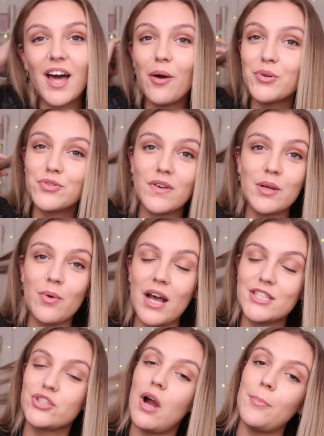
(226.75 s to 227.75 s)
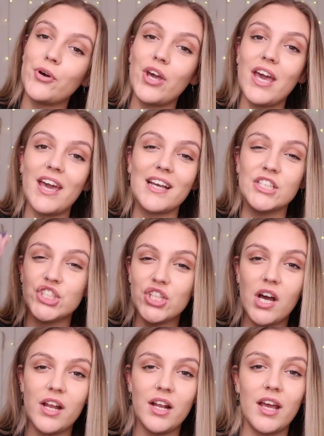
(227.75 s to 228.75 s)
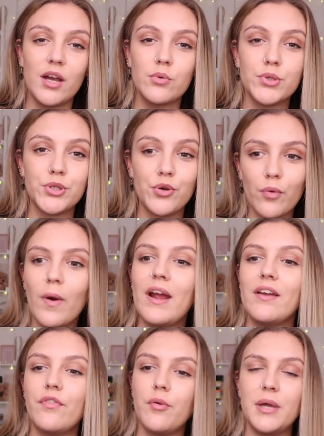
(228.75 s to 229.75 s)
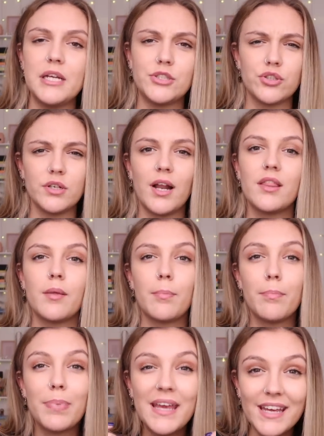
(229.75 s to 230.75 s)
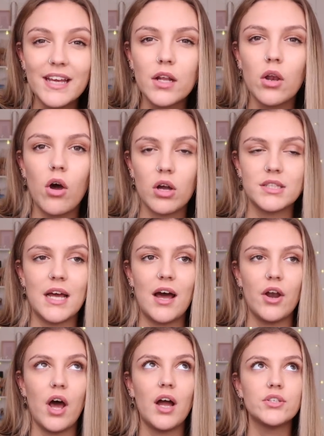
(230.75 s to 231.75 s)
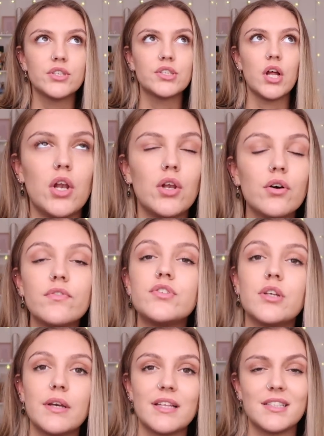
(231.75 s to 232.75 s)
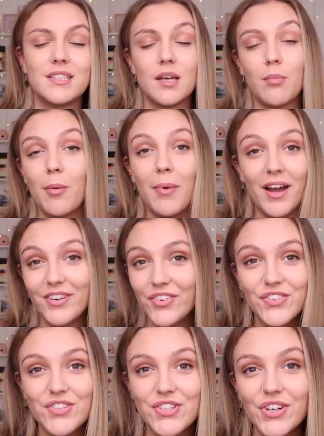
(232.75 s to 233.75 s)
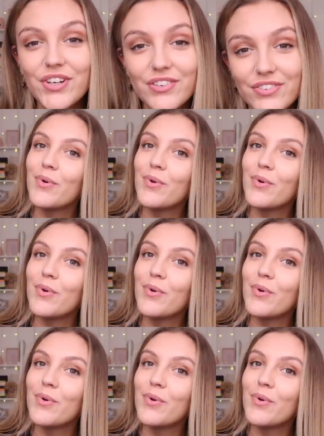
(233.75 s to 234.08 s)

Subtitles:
That was really where scrapbooking and journaling was great for me during like the peak lockdown. I just love doing that to take my mind off stuff.